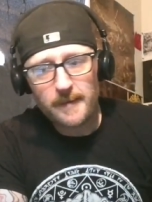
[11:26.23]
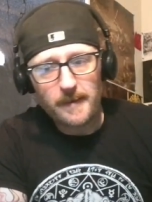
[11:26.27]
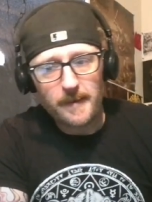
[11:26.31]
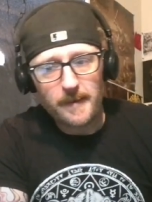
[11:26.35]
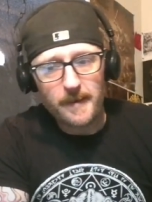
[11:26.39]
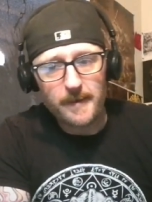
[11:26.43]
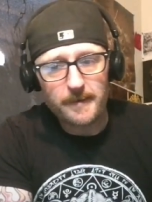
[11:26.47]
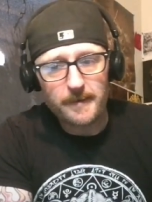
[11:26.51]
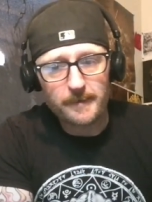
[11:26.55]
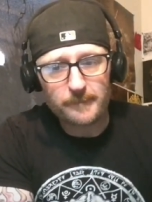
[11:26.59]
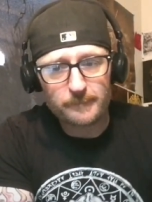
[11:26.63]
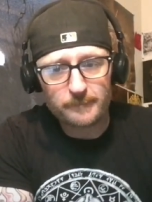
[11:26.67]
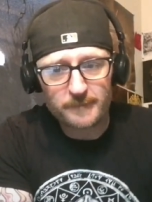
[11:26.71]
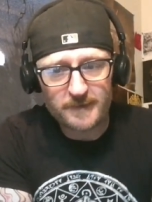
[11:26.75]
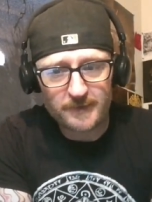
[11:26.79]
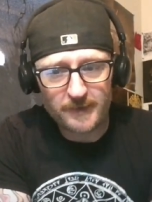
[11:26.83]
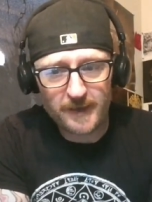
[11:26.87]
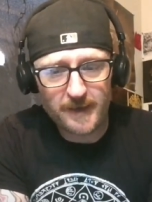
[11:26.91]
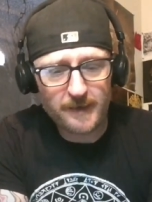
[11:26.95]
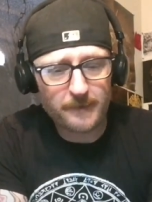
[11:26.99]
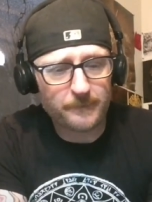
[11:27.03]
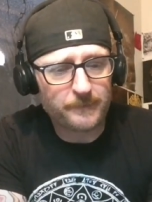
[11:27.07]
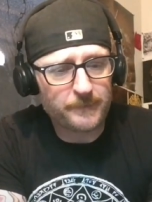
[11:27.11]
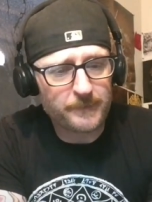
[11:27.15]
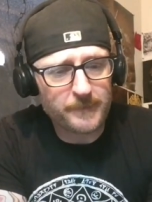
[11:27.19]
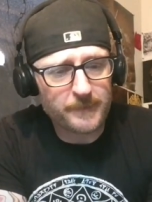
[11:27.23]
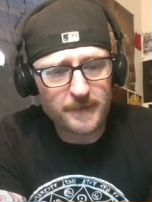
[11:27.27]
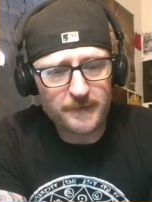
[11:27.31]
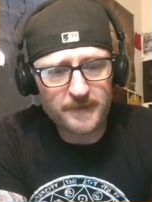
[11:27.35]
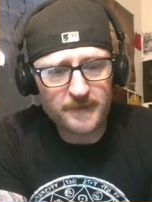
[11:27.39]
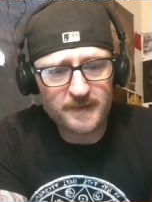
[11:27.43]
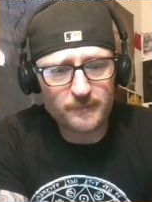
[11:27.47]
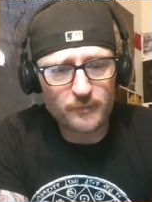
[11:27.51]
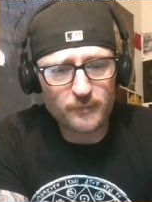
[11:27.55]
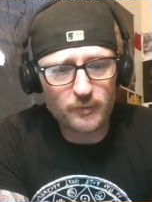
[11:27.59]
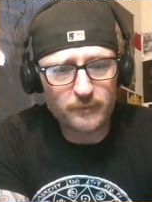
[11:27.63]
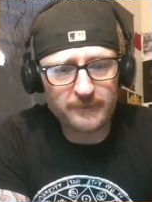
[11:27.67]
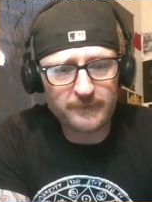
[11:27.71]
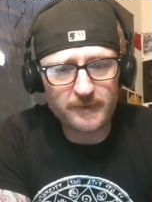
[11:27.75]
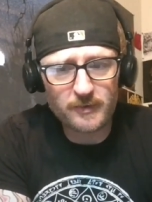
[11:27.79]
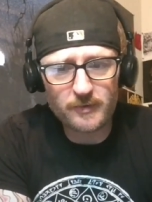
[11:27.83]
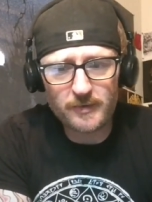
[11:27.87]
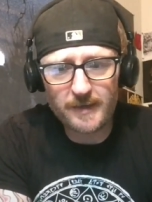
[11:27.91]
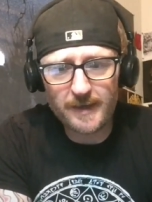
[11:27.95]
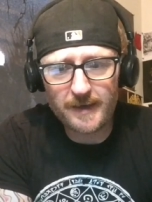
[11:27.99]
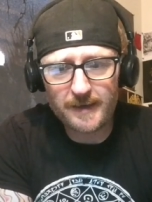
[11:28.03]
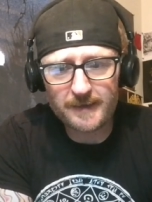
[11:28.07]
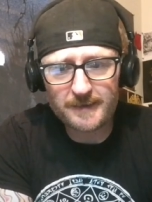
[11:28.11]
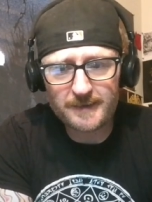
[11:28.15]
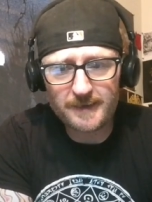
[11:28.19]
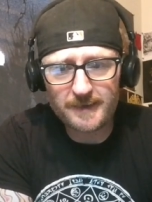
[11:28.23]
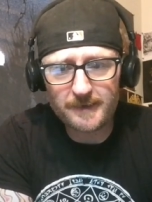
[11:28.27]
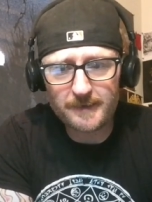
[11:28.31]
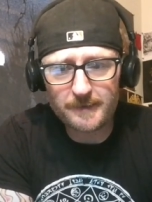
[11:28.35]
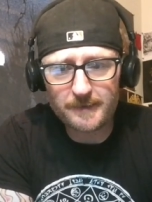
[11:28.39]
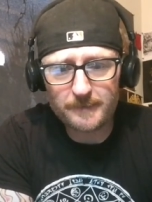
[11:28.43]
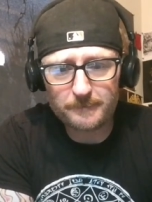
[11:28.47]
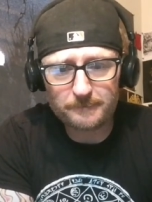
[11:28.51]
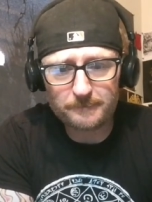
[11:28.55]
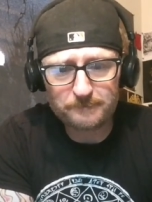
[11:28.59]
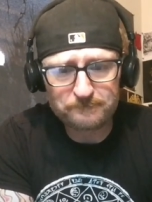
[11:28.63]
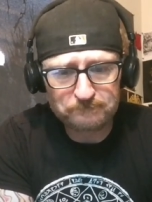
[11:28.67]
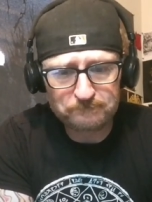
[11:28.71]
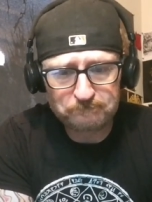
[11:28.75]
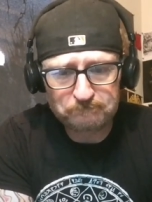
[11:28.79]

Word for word: Um, so yeah, in this movie you got um,